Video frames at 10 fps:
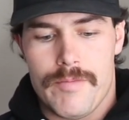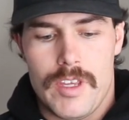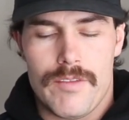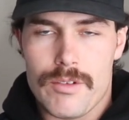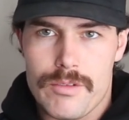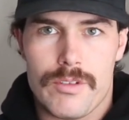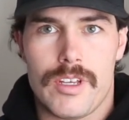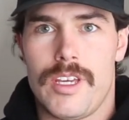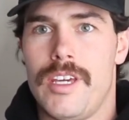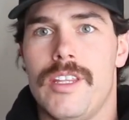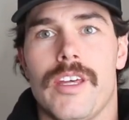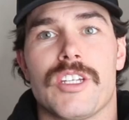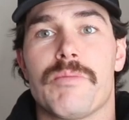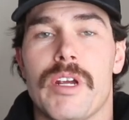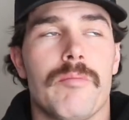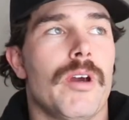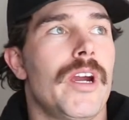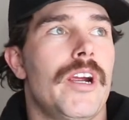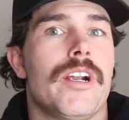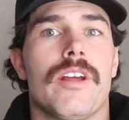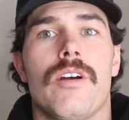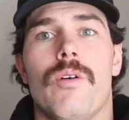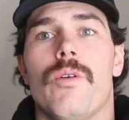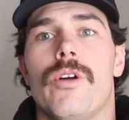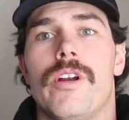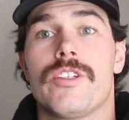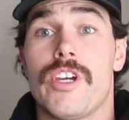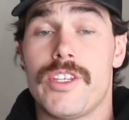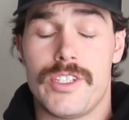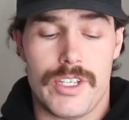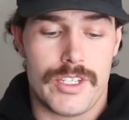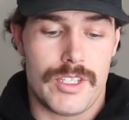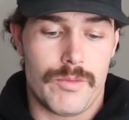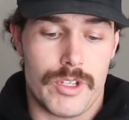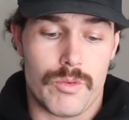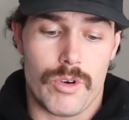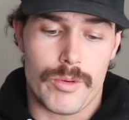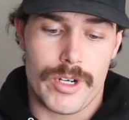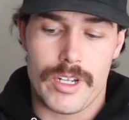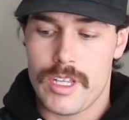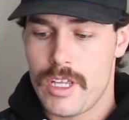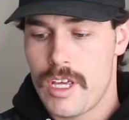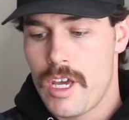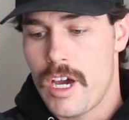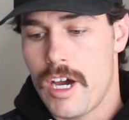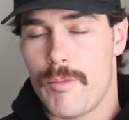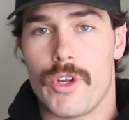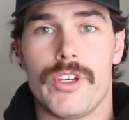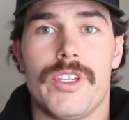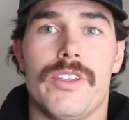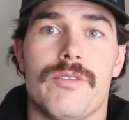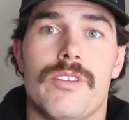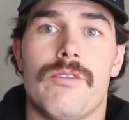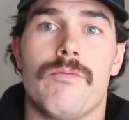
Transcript: Even in like spring bear or shed season when it's warmer, early season